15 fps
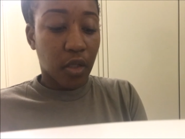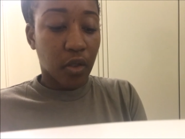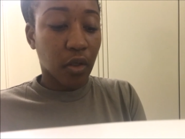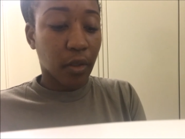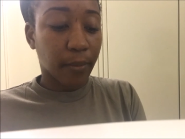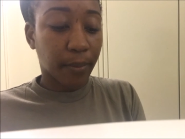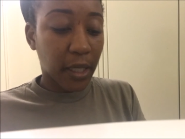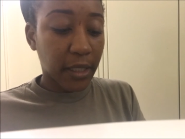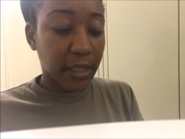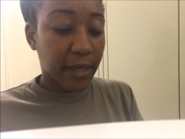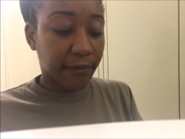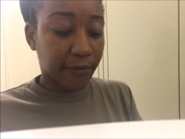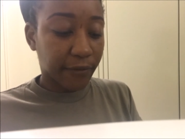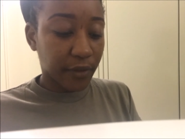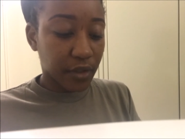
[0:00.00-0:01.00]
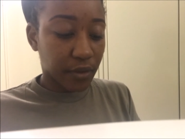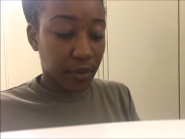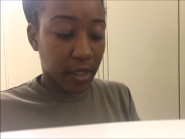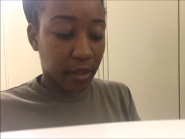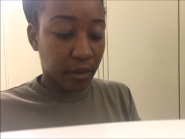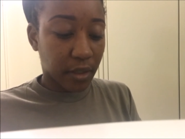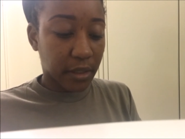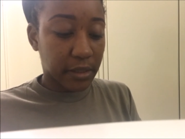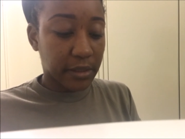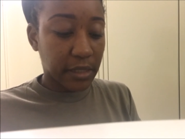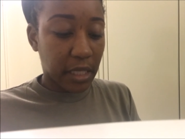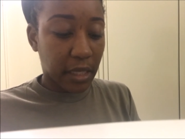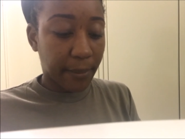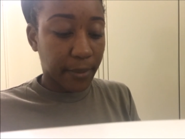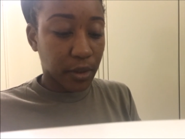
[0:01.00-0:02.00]
You could probably have a refrigerator and a
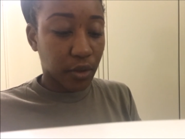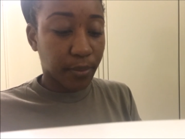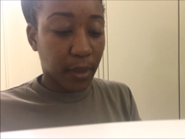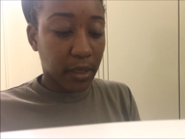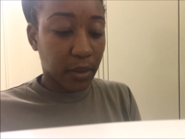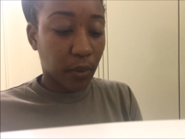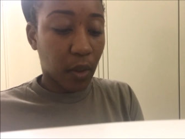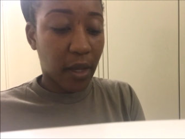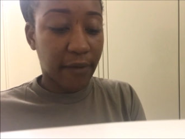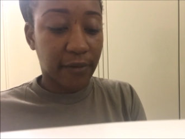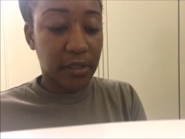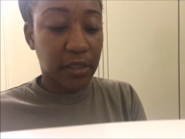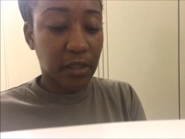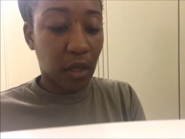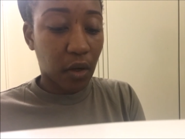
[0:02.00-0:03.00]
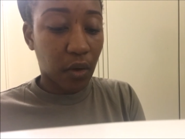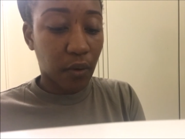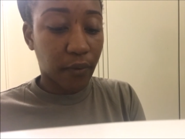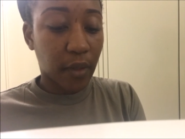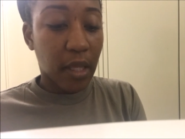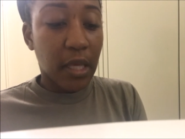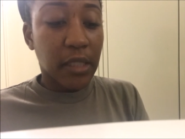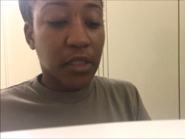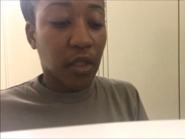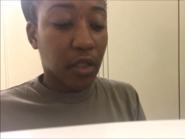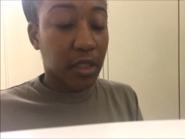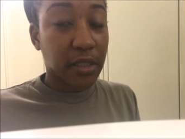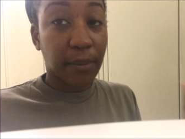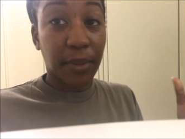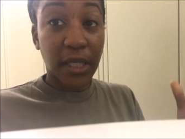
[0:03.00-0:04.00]
sink, but you probably won't have a stove. So
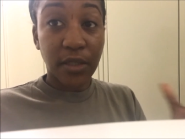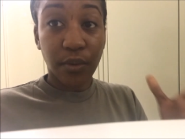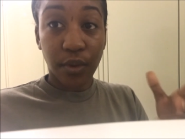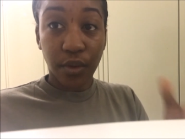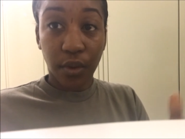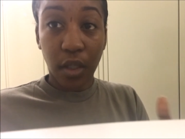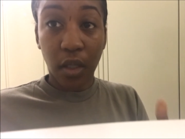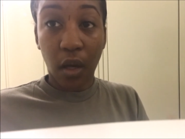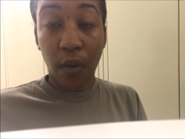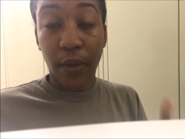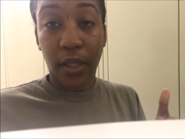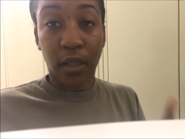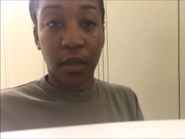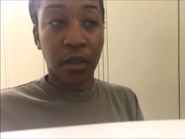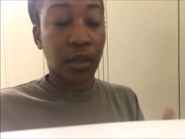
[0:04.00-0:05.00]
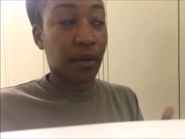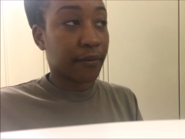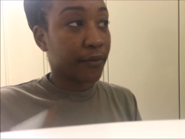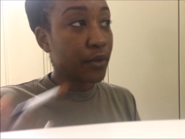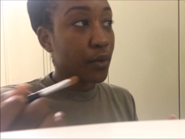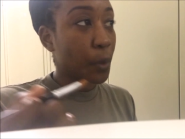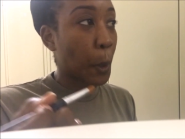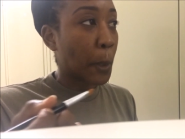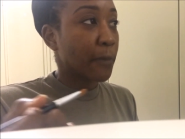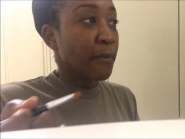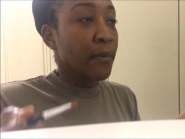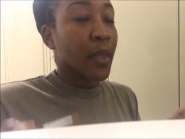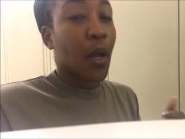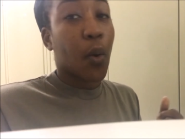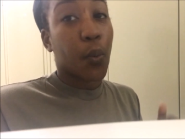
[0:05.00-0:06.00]
there's a place where you can go and cook your food.
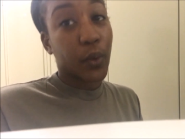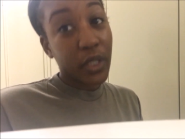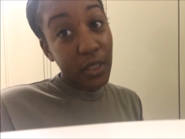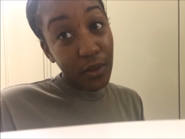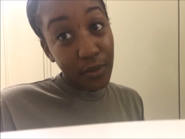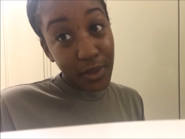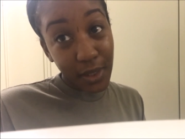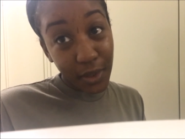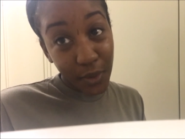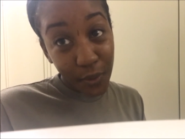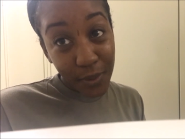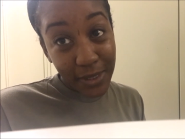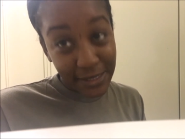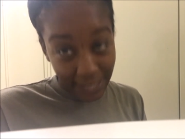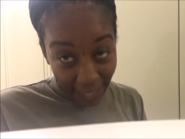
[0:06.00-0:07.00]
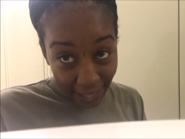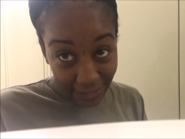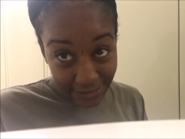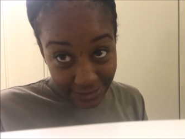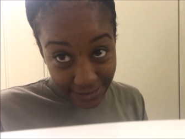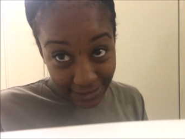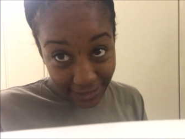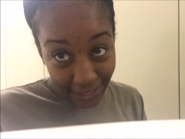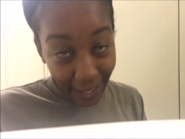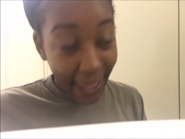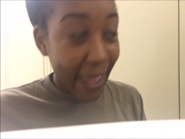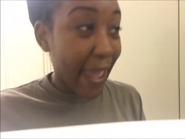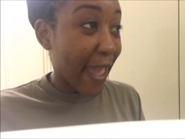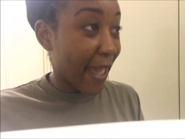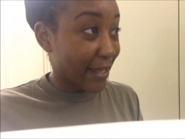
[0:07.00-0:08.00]
We used to use that
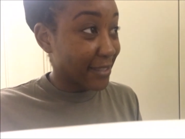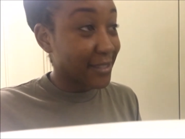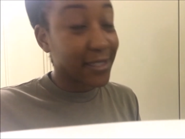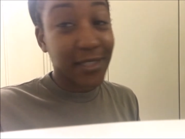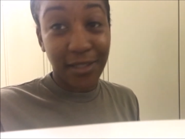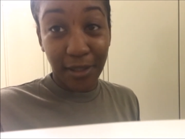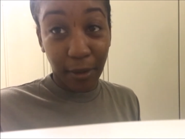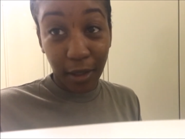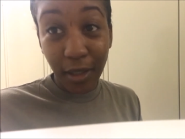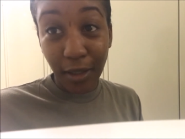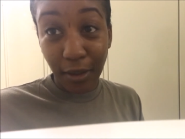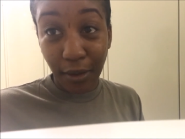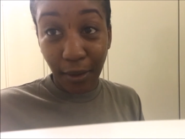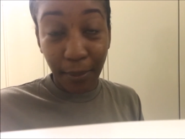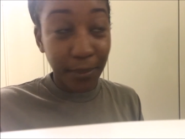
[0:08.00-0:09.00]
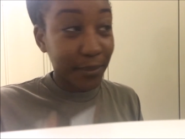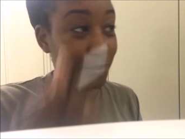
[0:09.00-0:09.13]
as the club.